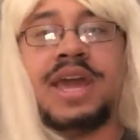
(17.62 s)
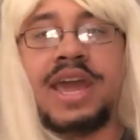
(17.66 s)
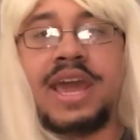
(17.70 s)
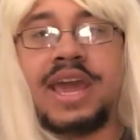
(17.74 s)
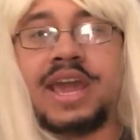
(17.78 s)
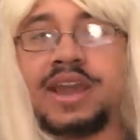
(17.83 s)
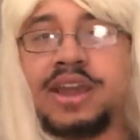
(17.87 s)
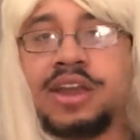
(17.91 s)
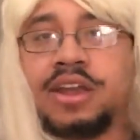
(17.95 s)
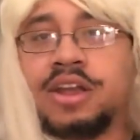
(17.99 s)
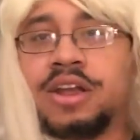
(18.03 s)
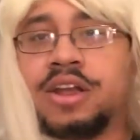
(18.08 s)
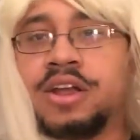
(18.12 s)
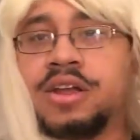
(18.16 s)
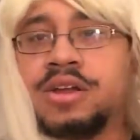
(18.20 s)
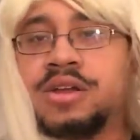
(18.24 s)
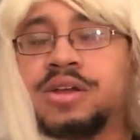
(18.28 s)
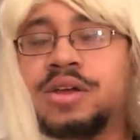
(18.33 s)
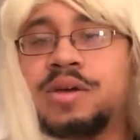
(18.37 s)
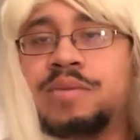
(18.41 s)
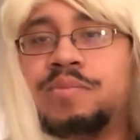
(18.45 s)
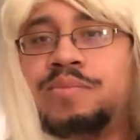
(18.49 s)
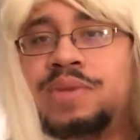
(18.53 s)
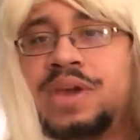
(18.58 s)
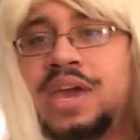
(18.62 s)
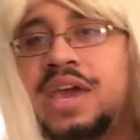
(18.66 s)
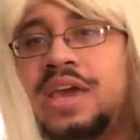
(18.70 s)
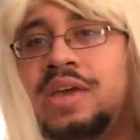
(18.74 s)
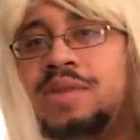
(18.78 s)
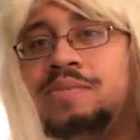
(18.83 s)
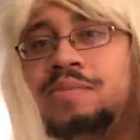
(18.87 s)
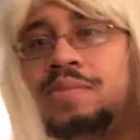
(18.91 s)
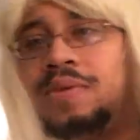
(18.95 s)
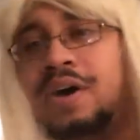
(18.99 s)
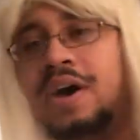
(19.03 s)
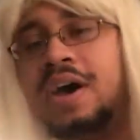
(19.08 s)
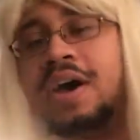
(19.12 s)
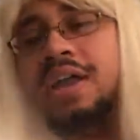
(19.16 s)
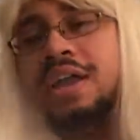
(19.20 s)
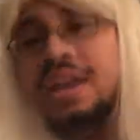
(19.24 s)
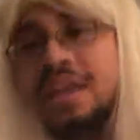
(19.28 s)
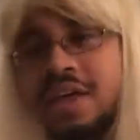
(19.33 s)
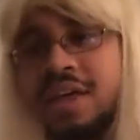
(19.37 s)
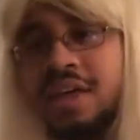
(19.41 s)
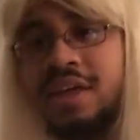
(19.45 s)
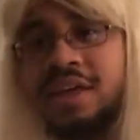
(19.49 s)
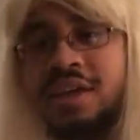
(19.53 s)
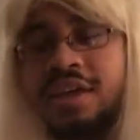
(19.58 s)
hair a bit, but
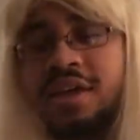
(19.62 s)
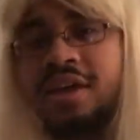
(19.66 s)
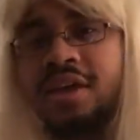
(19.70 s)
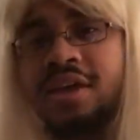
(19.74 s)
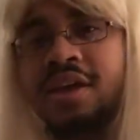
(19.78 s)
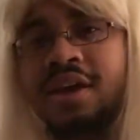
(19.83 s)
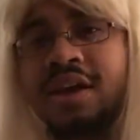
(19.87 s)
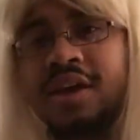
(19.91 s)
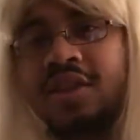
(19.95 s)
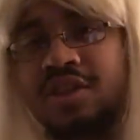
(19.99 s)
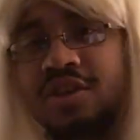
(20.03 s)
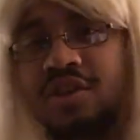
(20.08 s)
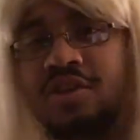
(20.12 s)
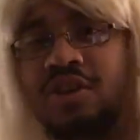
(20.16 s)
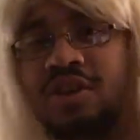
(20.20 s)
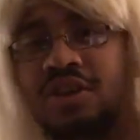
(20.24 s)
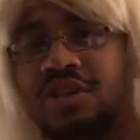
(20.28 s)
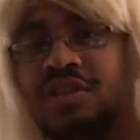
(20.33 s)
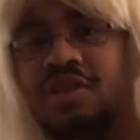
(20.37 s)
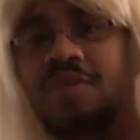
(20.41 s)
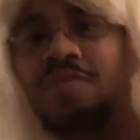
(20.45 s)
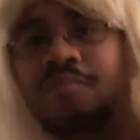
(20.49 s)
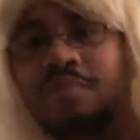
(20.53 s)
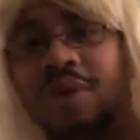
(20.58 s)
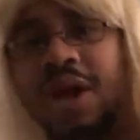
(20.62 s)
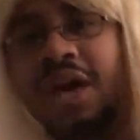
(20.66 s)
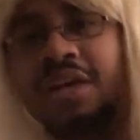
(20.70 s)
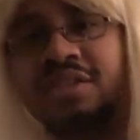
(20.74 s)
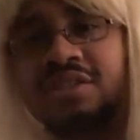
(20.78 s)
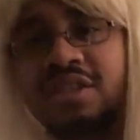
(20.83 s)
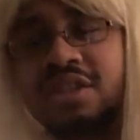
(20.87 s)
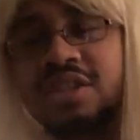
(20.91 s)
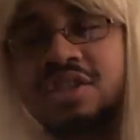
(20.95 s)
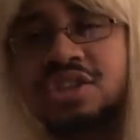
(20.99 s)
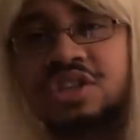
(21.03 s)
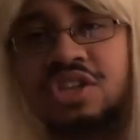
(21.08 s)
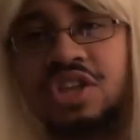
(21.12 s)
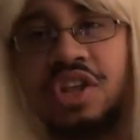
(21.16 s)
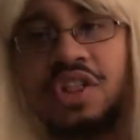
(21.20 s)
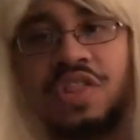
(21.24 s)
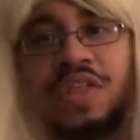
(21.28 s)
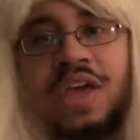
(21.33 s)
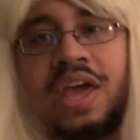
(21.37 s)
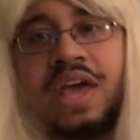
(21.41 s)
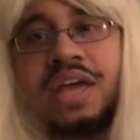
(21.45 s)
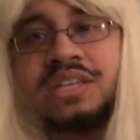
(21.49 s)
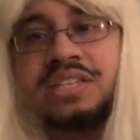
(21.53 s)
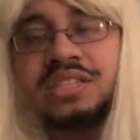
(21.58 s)
there is a message to
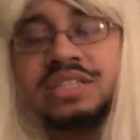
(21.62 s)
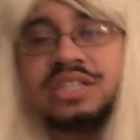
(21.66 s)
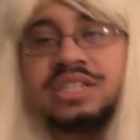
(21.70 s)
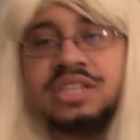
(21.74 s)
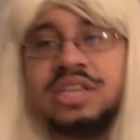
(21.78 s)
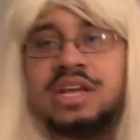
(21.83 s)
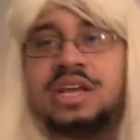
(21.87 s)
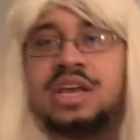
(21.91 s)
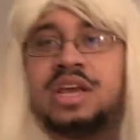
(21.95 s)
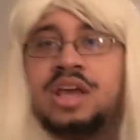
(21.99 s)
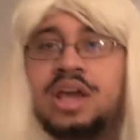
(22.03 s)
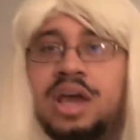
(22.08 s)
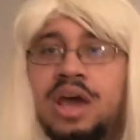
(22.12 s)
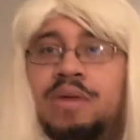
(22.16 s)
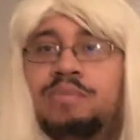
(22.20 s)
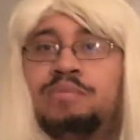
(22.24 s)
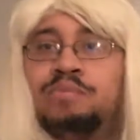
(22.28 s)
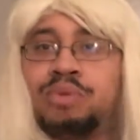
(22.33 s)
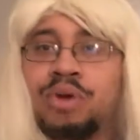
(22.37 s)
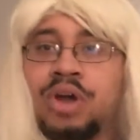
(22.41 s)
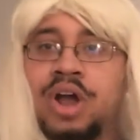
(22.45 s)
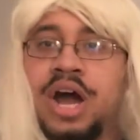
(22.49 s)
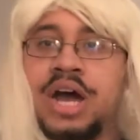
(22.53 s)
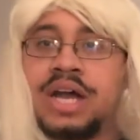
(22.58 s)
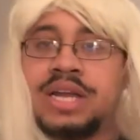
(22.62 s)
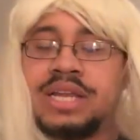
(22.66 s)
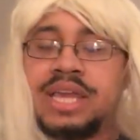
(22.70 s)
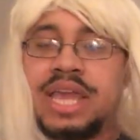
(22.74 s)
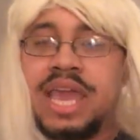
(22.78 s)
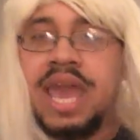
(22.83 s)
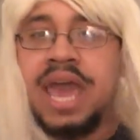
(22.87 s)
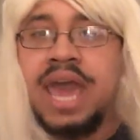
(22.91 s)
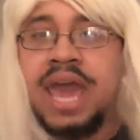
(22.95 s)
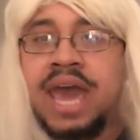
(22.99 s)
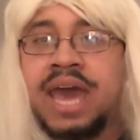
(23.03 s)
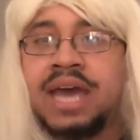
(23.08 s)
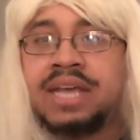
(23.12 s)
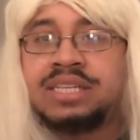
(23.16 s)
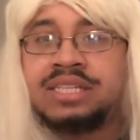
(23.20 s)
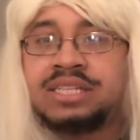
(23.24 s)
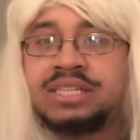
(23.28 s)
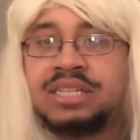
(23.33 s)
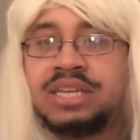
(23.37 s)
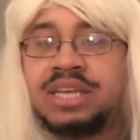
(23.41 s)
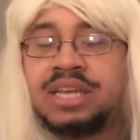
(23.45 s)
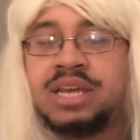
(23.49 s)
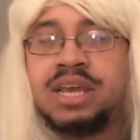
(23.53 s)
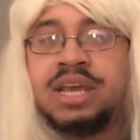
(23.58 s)
this, a
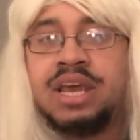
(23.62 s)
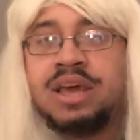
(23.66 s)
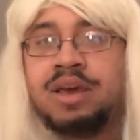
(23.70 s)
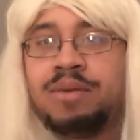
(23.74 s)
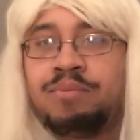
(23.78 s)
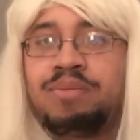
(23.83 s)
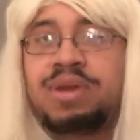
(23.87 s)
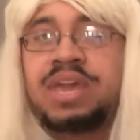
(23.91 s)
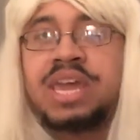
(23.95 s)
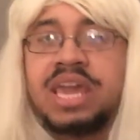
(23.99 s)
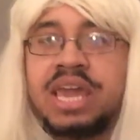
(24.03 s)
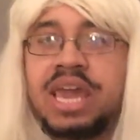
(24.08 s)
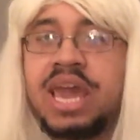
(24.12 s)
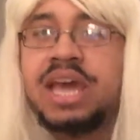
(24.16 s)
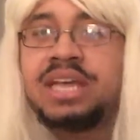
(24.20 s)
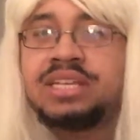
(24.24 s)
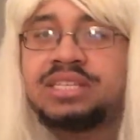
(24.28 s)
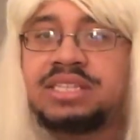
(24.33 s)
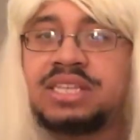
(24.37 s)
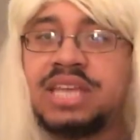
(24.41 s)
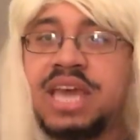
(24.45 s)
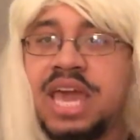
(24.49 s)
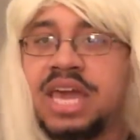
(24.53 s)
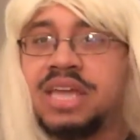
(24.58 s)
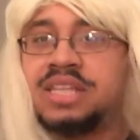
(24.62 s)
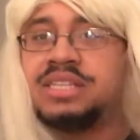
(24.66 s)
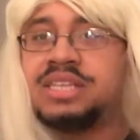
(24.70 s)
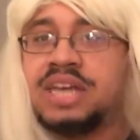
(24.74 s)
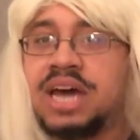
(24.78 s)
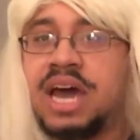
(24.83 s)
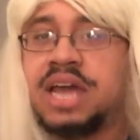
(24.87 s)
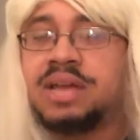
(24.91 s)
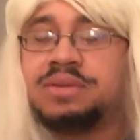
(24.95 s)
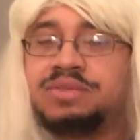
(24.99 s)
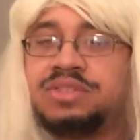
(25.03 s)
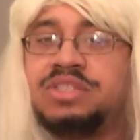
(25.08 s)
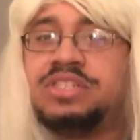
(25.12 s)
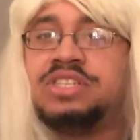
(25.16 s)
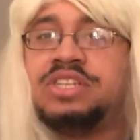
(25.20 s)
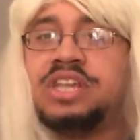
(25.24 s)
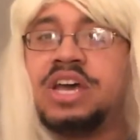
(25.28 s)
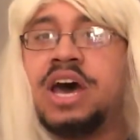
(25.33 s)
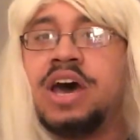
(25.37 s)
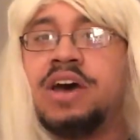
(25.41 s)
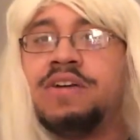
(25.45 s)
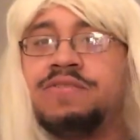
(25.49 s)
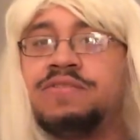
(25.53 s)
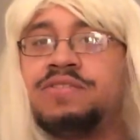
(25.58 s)
broadcast PSA type
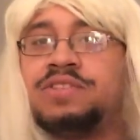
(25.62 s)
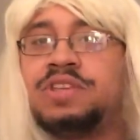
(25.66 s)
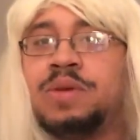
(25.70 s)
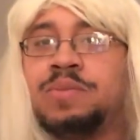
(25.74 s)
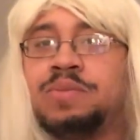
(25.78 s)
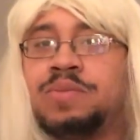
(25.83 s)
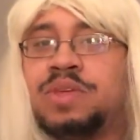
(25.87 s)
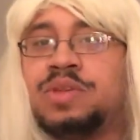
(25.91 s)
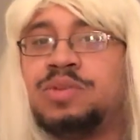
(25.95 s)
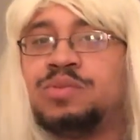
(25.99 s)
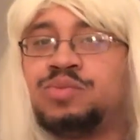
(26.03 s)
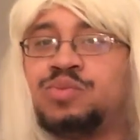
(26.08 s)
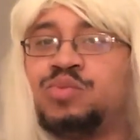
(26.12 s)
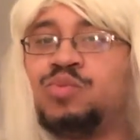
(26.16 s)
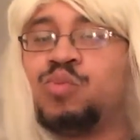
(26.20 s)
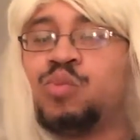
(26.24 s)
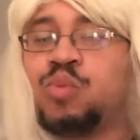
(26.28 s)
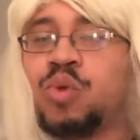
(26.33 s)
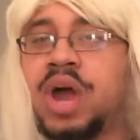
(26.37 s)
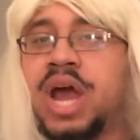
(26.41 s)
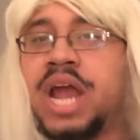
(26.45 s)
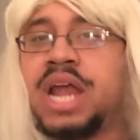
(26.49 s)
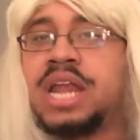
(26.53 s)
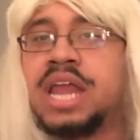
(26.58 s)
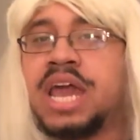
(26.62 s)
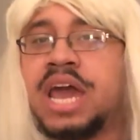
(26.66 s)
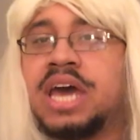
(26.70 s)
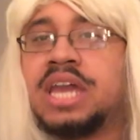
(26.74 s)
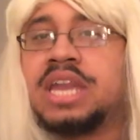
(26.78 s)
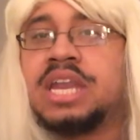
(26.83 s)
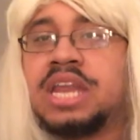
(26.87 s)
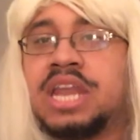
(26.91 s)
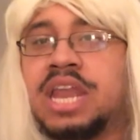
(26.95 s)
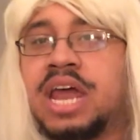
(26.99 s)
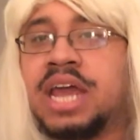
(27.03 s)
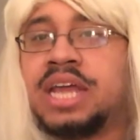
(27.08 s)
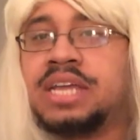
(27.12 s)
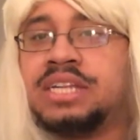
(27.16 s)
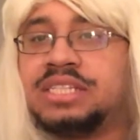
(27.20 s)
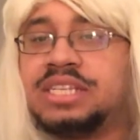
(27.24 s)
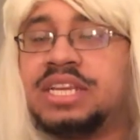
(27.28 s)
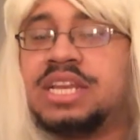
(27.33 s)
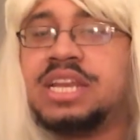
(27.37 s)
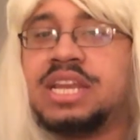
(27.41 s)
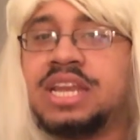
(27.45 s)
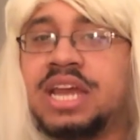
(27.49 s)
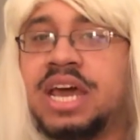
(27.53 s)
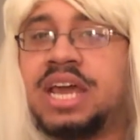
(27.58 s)
stuff, something right out of
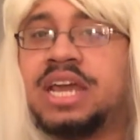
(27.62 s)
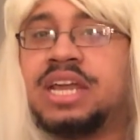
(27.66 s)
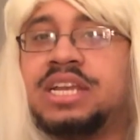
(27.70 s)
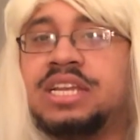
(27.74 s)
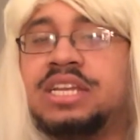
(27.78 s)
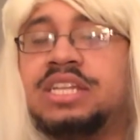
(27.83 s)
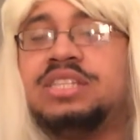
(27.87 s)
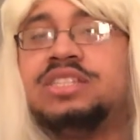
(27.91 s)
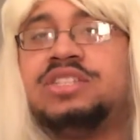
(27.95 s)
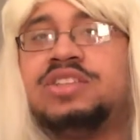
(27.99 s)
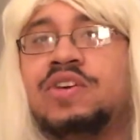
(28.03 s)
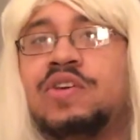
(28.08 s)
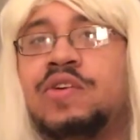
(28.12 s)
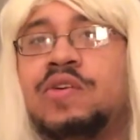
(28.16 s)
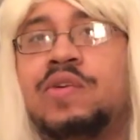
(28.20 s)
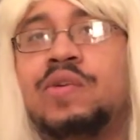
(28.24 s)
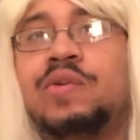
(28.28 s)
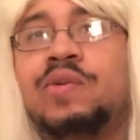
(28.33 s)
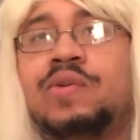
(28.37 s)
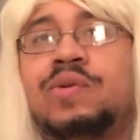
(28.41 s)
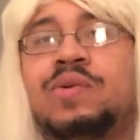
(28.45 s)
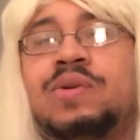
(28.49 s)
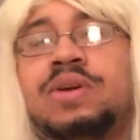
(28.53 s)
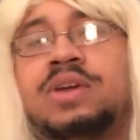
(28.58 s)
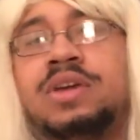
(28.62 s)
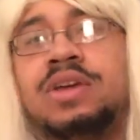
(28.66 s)
1992.